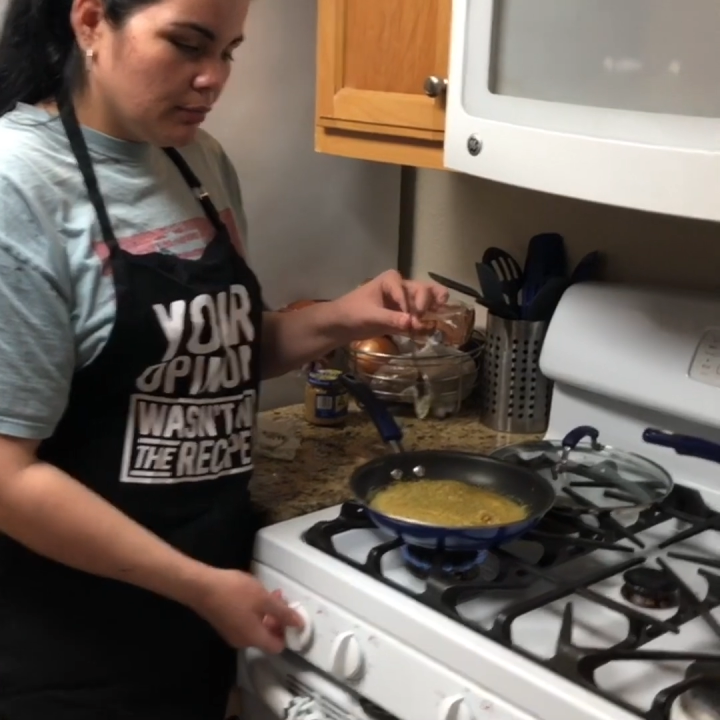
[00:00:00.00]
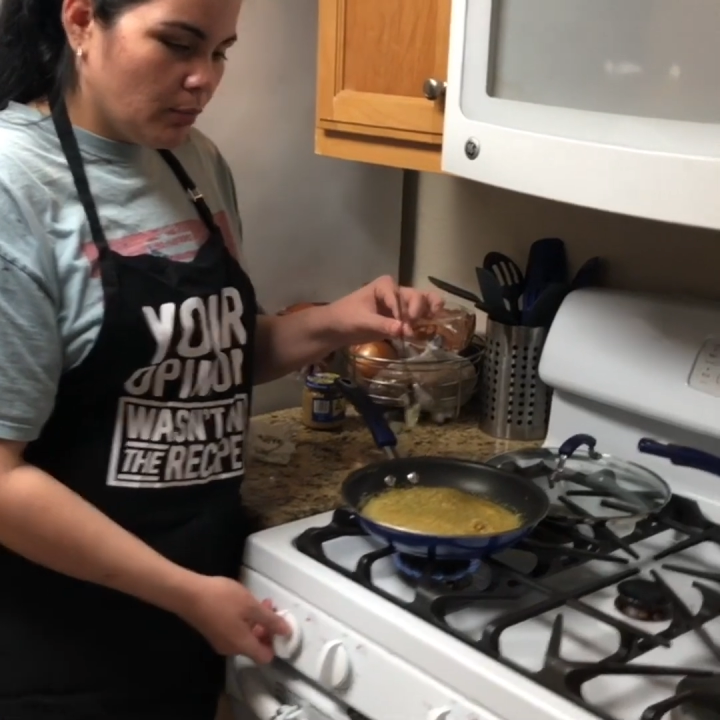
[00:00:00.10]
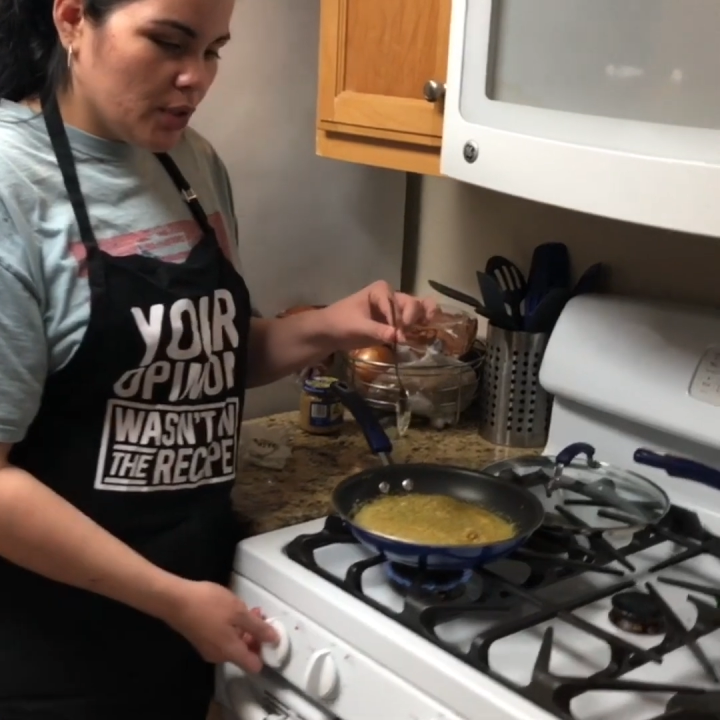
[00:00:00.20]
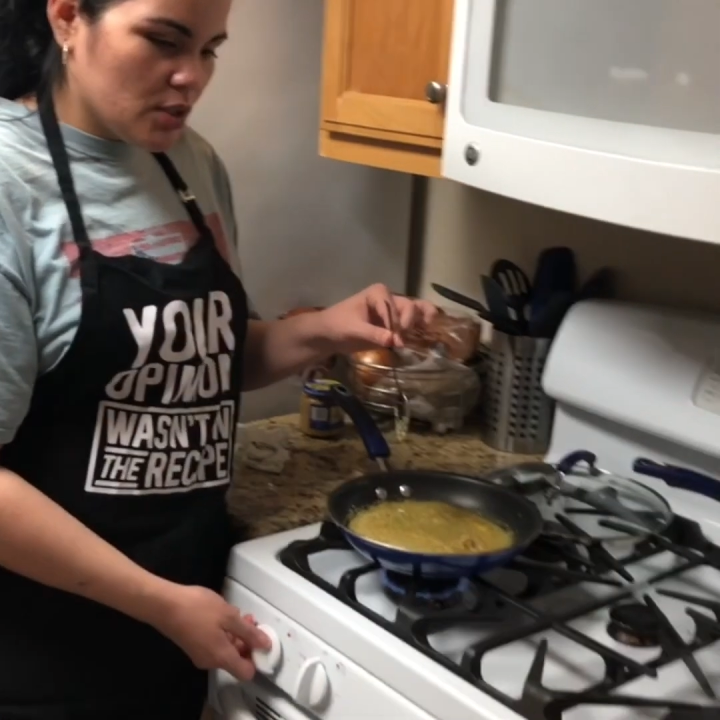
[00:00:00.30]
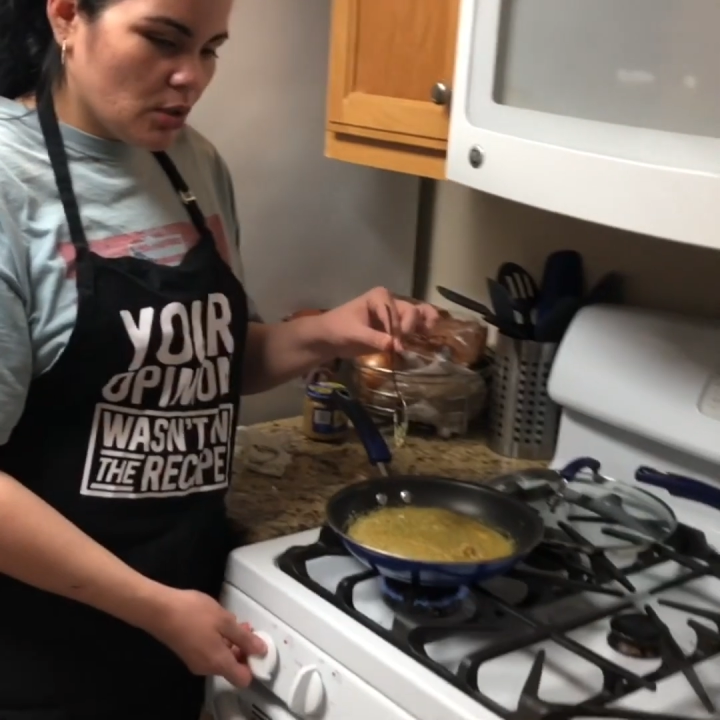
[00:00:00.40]

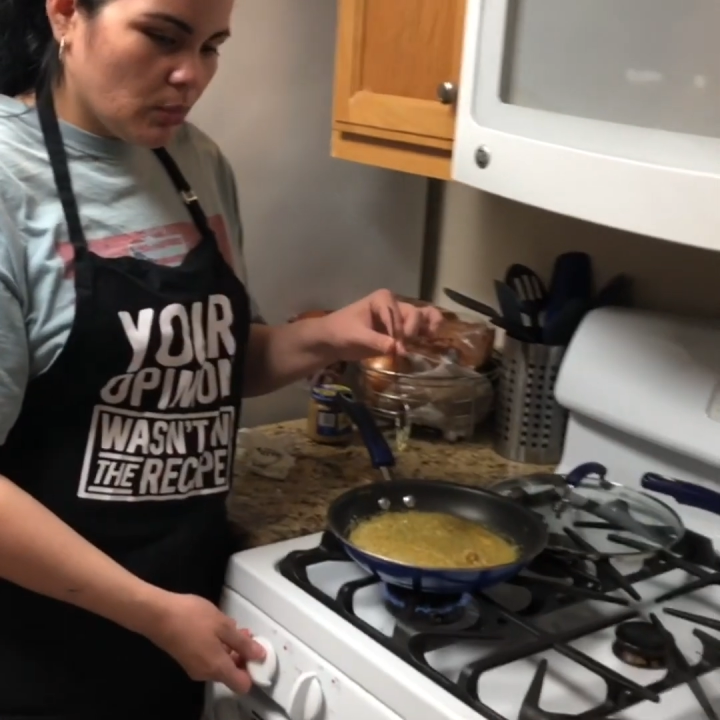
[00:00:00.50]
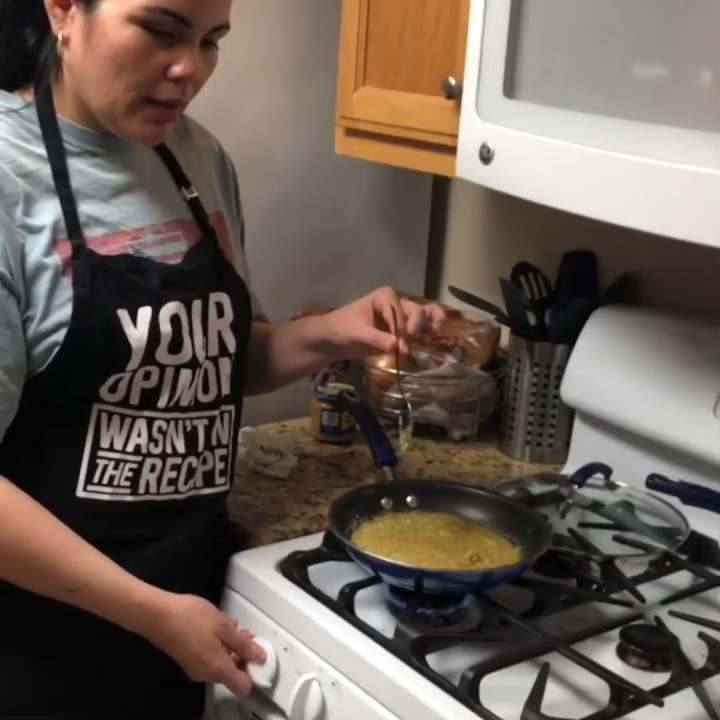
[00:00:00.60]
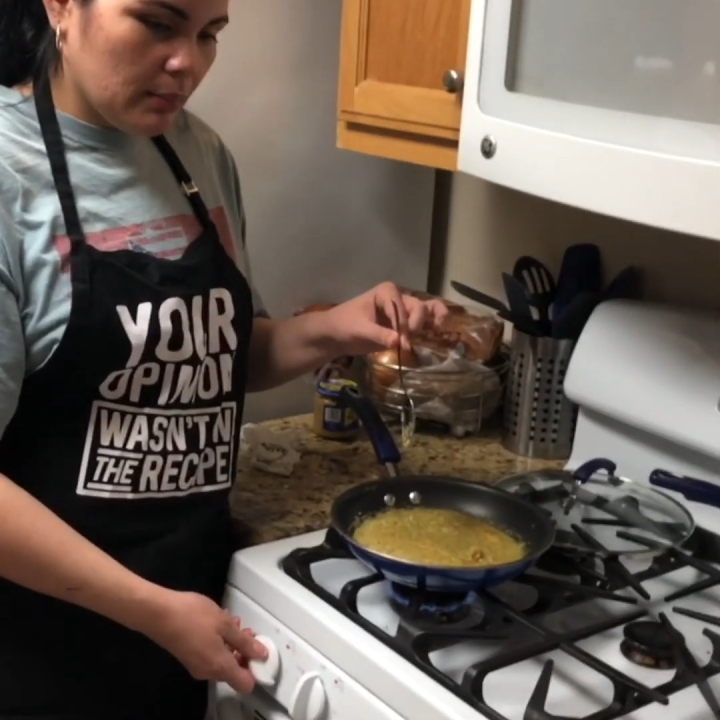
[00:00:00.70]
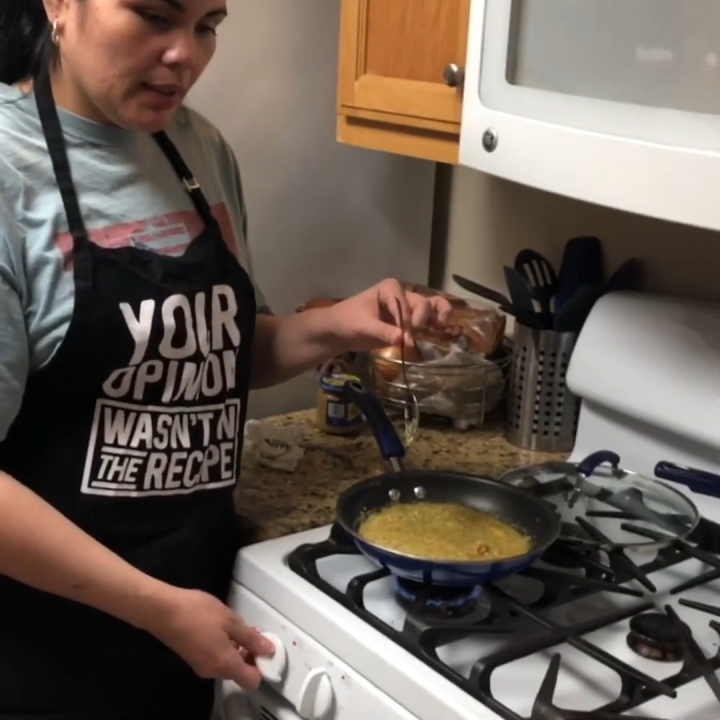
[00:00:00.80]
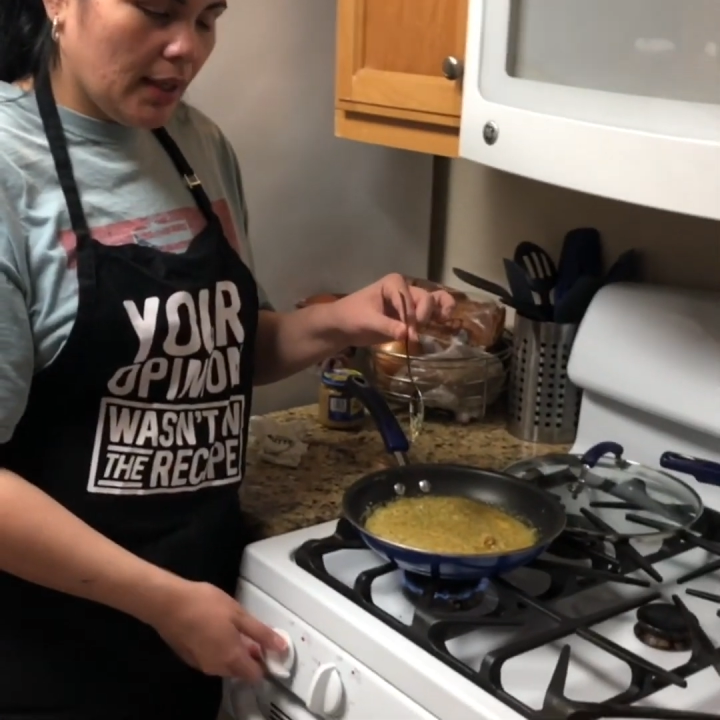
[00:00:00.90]
We just don't randomly get